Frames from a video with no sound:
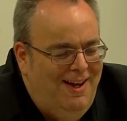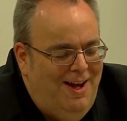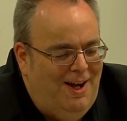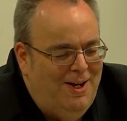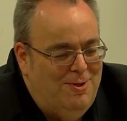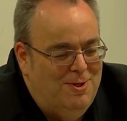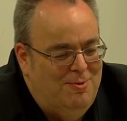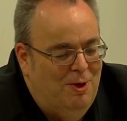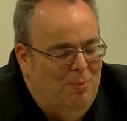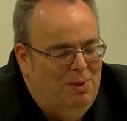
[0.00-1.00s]
I do
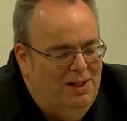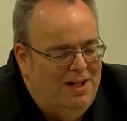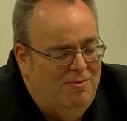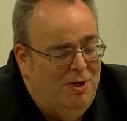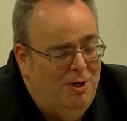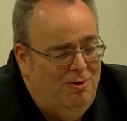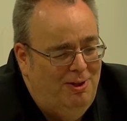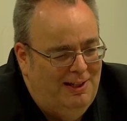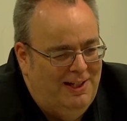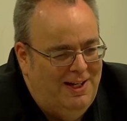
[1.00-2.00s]
not believe
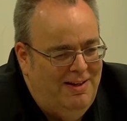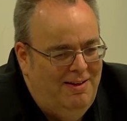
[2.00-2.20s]
currently